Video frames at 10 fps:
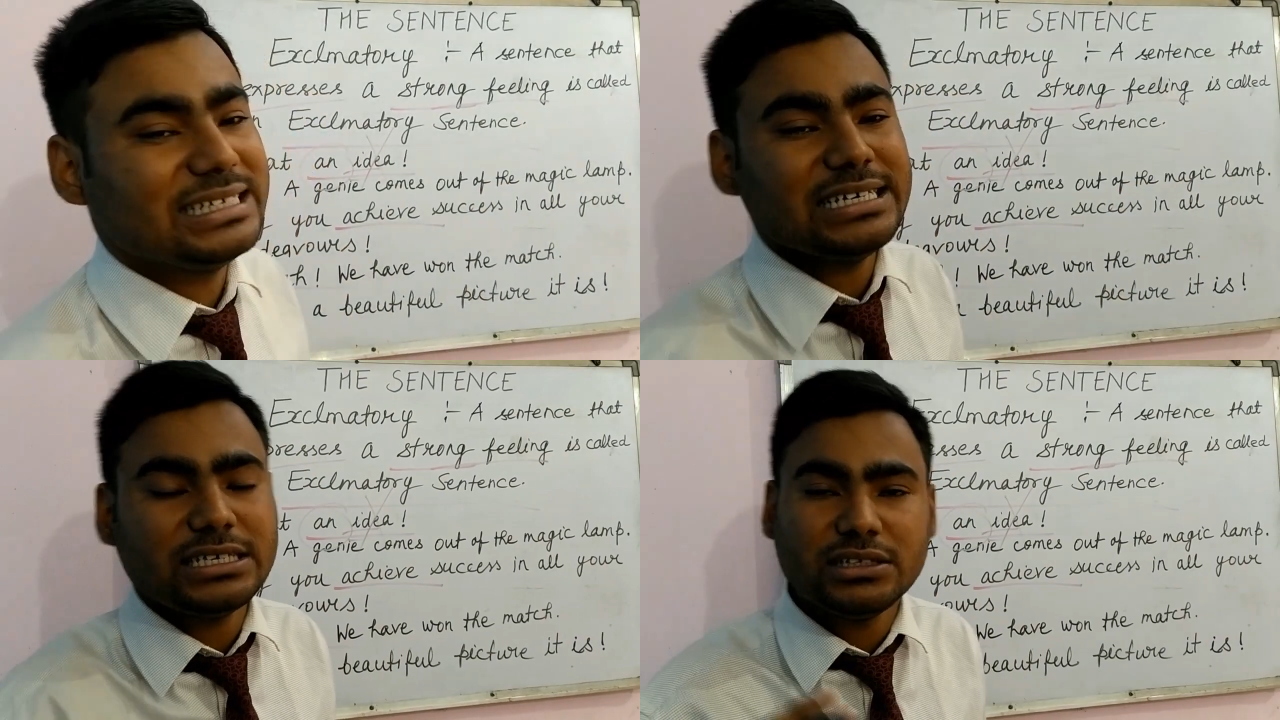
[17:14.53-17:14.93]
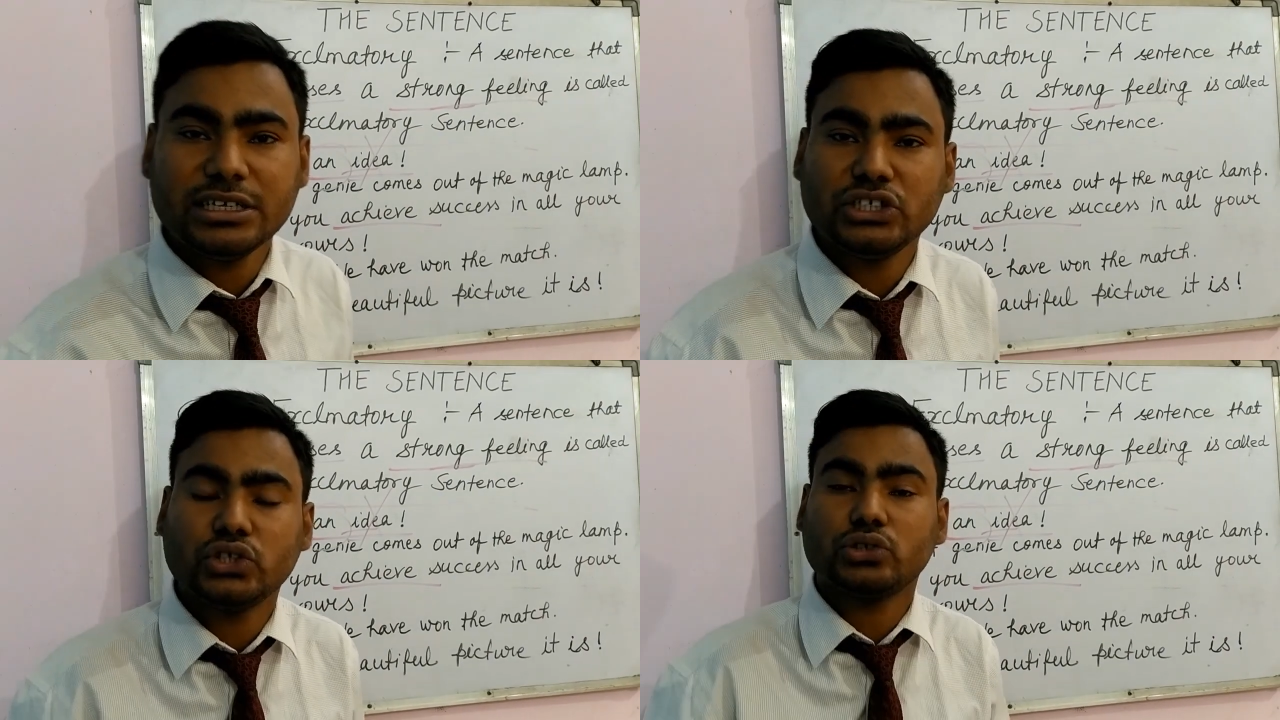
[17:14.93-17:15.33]
This is
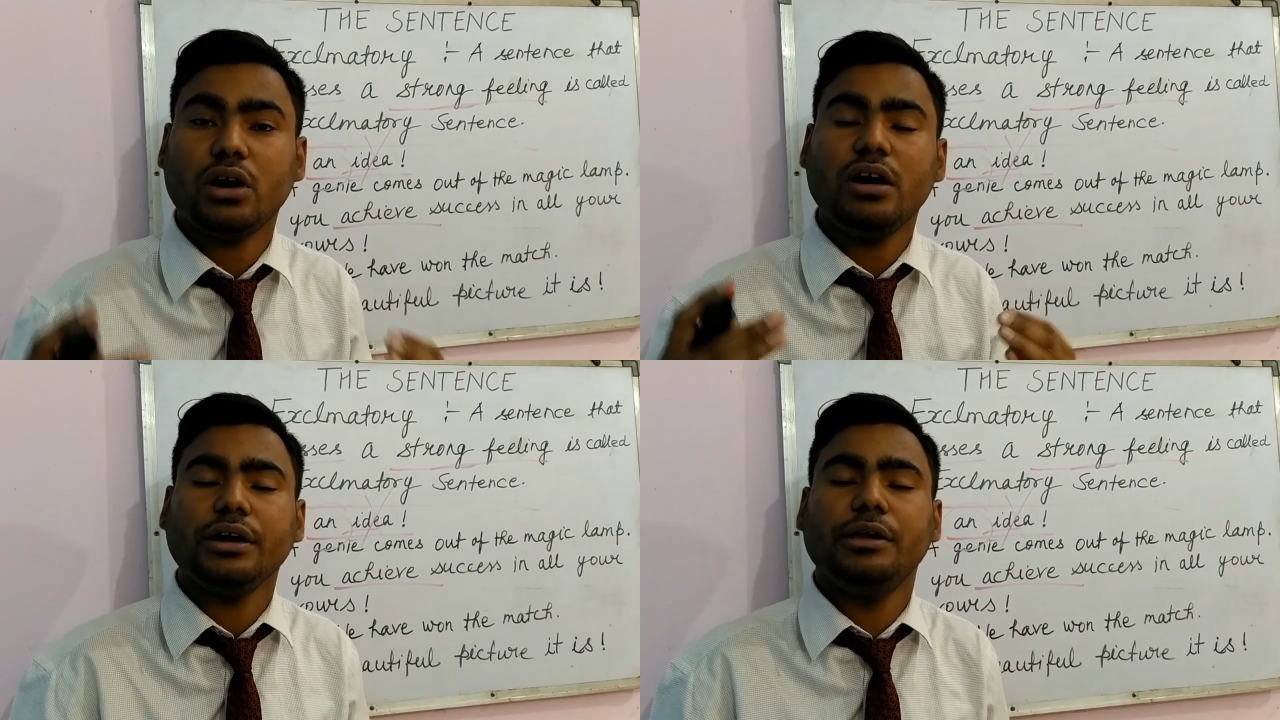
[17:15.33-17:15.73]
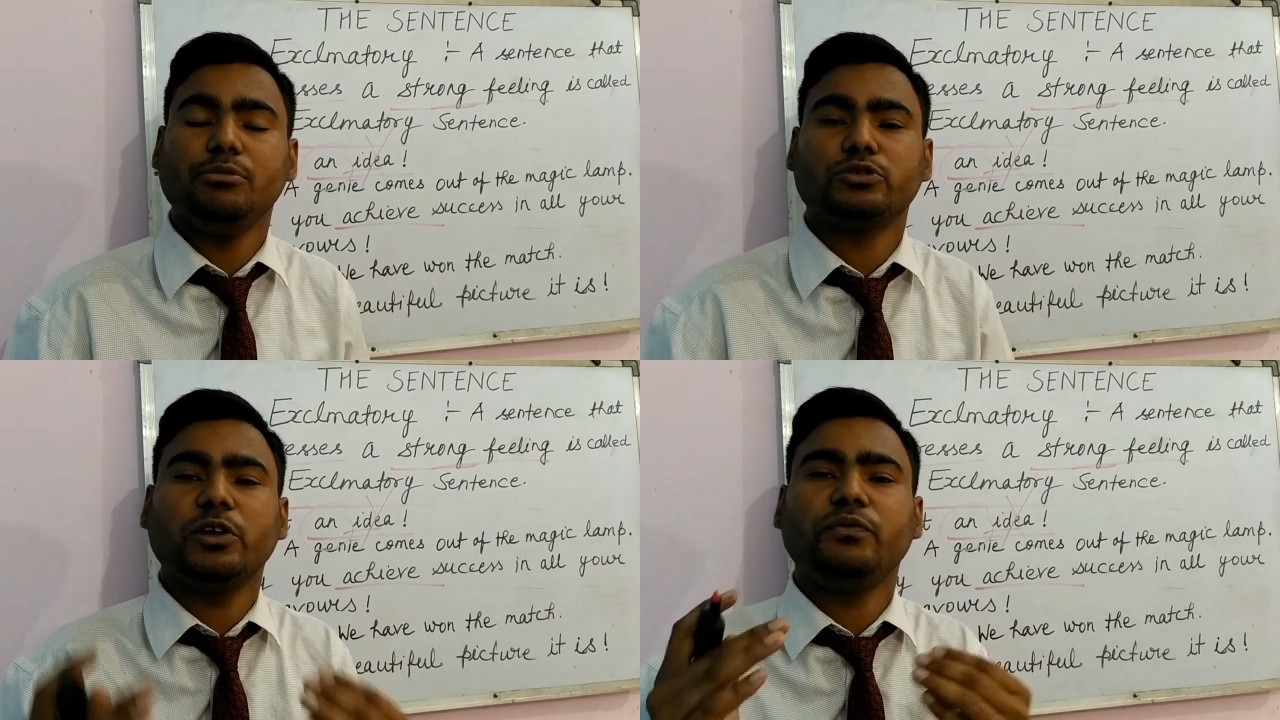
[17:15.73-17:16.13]
the strong
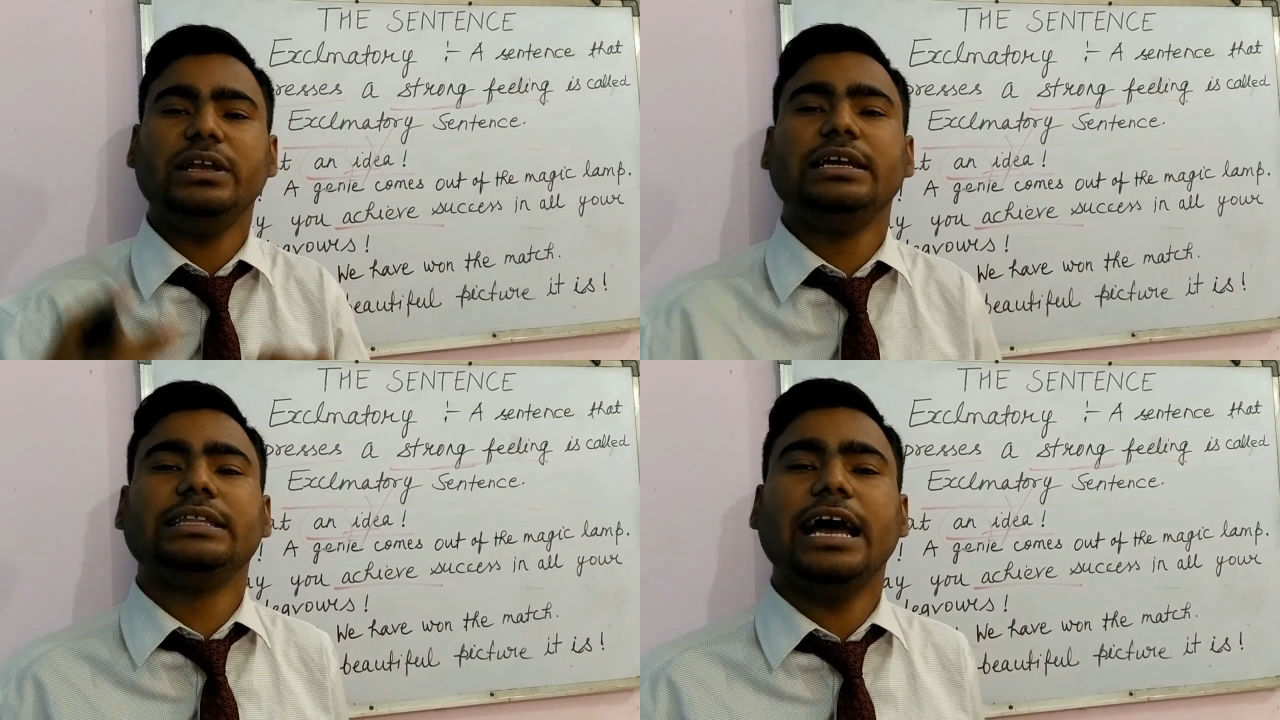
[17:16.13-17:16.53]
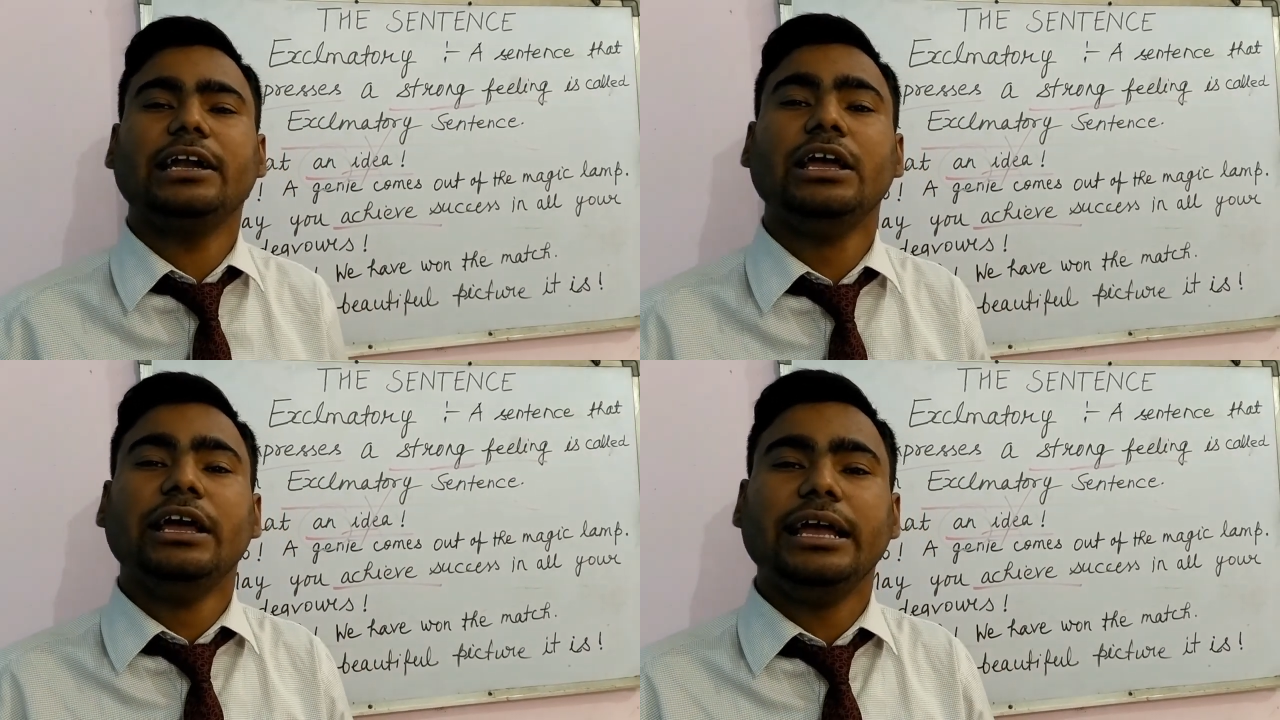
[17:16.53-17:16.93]
emotion feeling
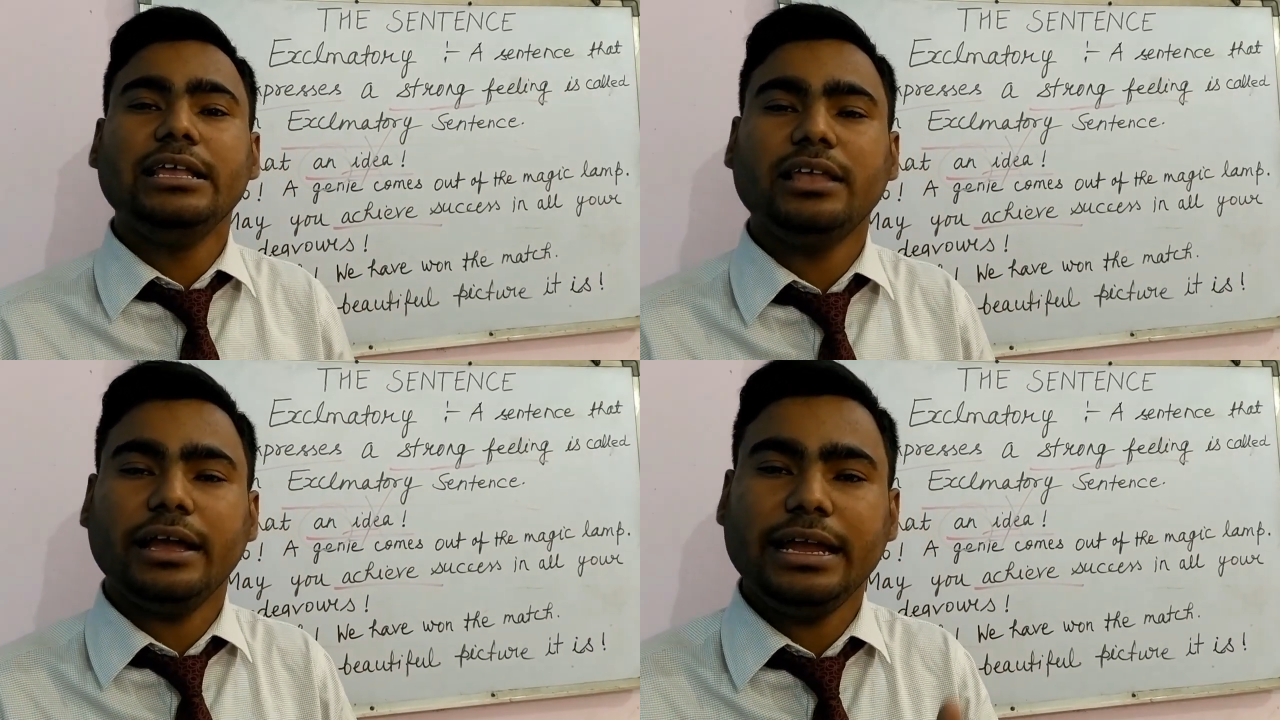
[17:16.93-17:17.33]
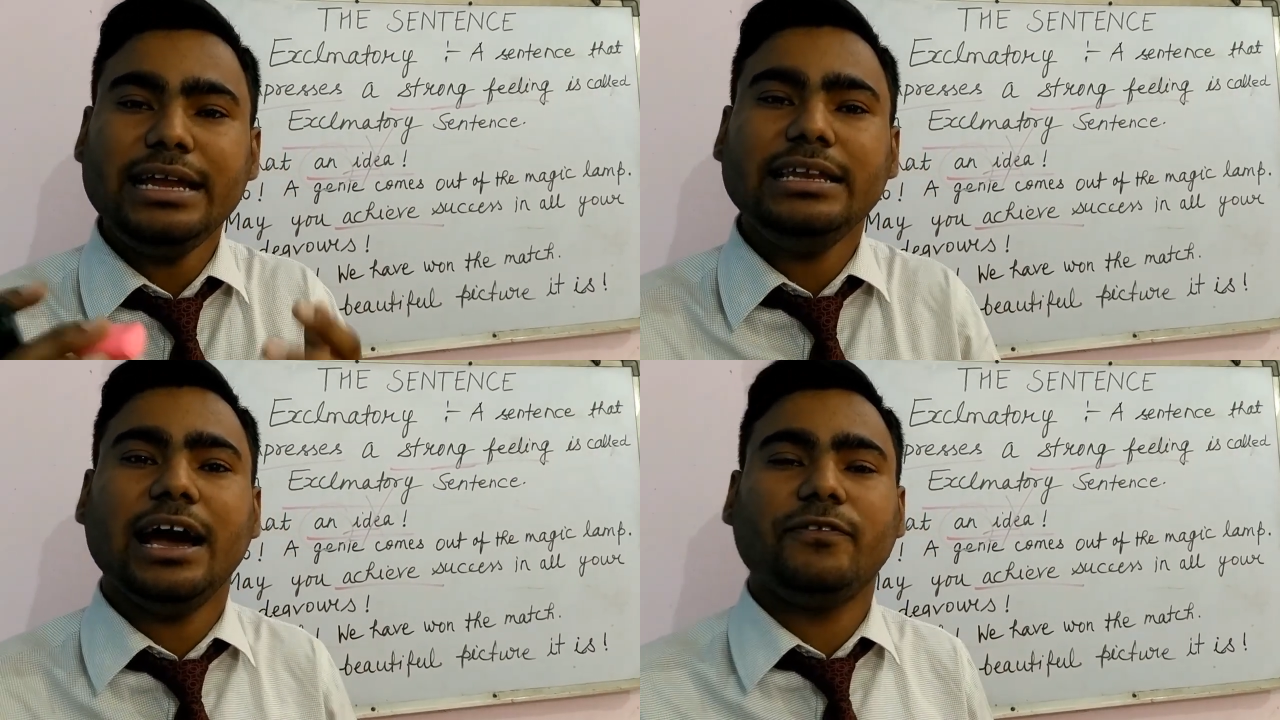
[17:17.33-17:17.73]
that in the
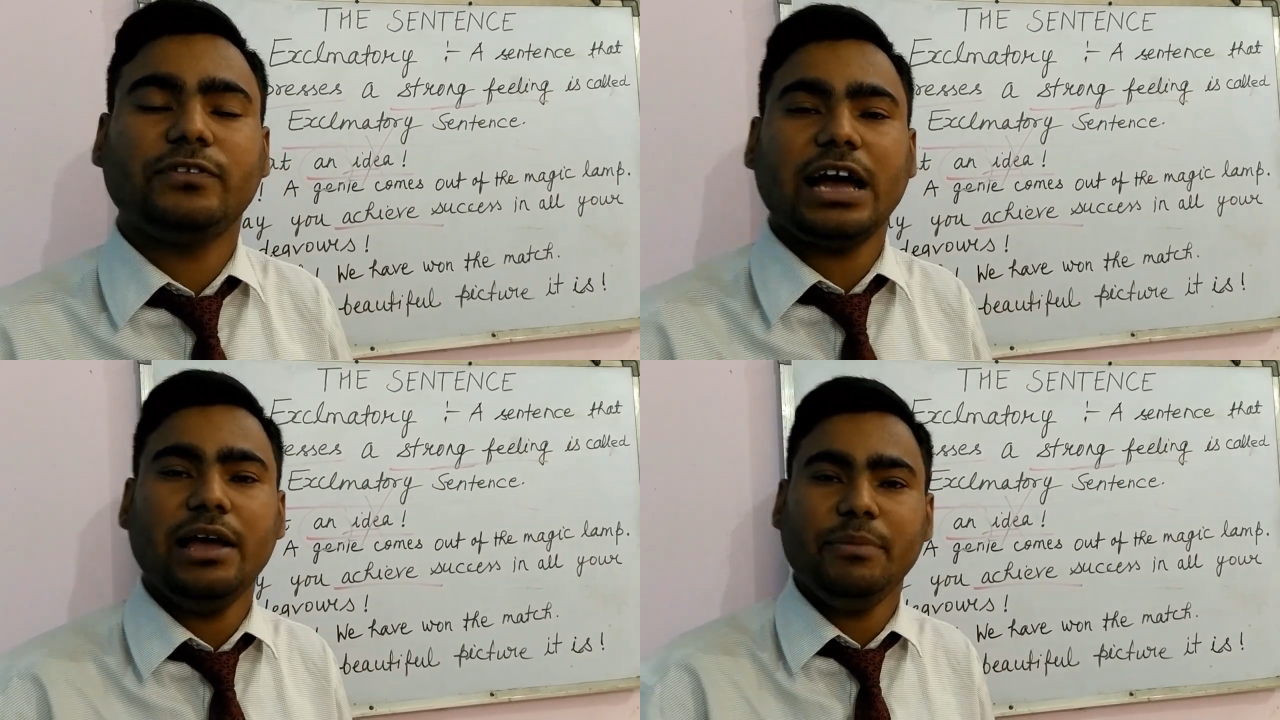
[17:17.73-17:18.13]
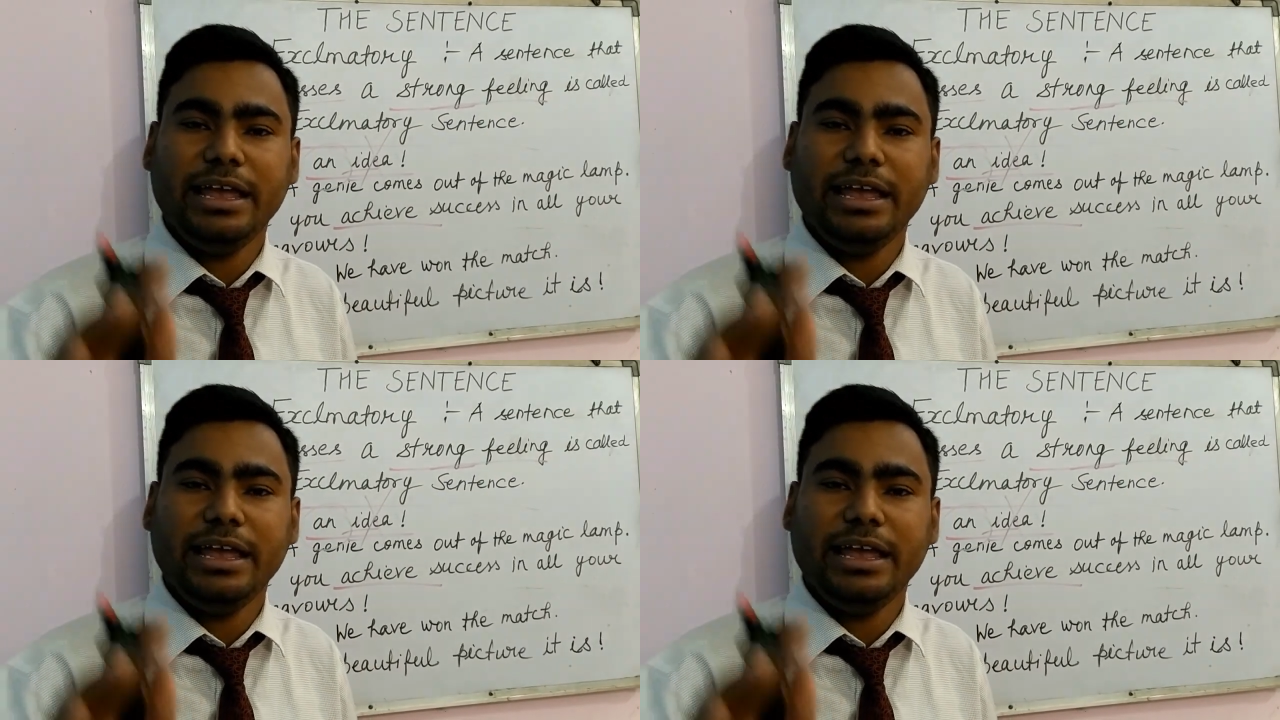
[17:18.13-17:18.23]
end of time,